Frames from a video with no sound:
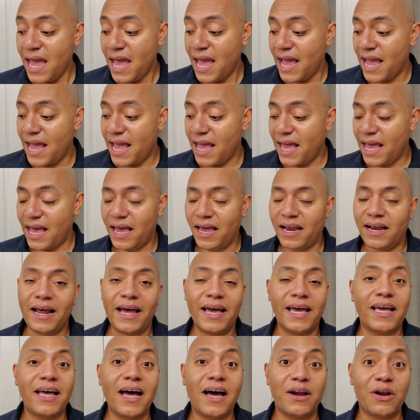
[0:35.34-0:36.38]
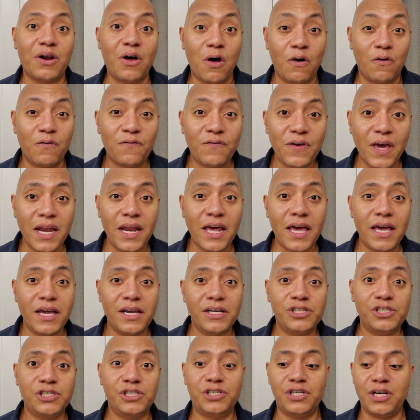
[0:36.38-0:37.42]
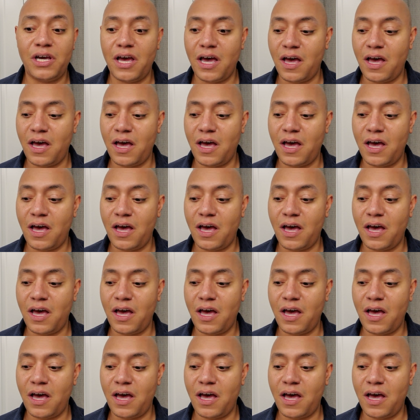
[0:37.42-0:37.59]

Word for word: and I got it all finished,